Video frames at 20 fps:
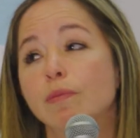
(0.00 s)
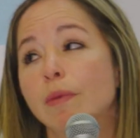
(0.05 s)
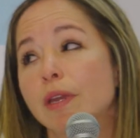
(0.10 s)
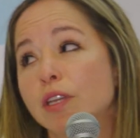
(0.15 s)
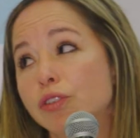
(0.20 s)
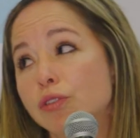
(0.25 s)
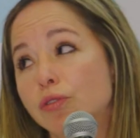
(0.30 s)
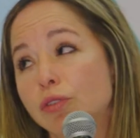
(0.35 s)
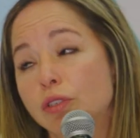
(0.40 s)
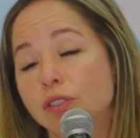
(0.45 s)

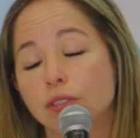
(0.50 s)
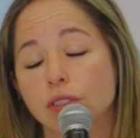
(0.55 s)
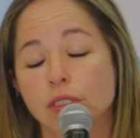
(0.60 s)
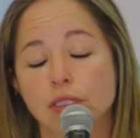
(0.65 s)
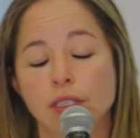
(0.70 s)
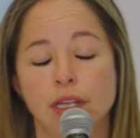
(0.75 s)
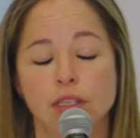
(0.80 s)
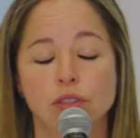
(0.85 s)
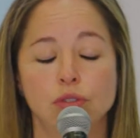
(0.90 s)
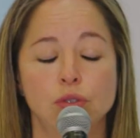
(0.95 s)
measures
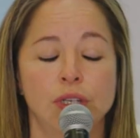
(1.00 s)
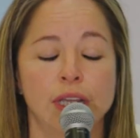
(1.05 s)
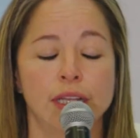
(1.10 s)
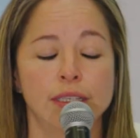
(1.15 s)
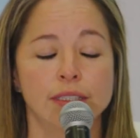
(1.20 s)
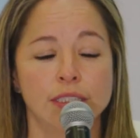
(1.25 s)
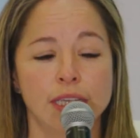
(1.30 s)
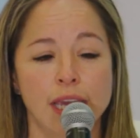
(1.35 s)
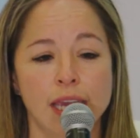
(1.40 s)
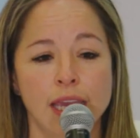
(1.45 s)
that you
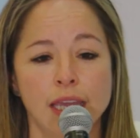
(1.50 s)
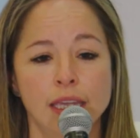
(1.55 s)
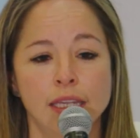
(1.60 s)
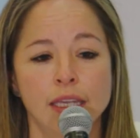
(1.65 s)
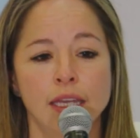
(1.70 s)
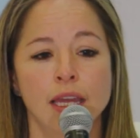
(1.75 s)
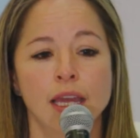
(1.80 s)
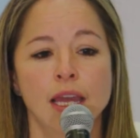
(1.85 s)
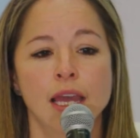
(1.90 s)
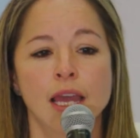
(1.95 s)
can
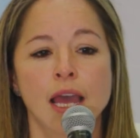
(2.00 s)
take.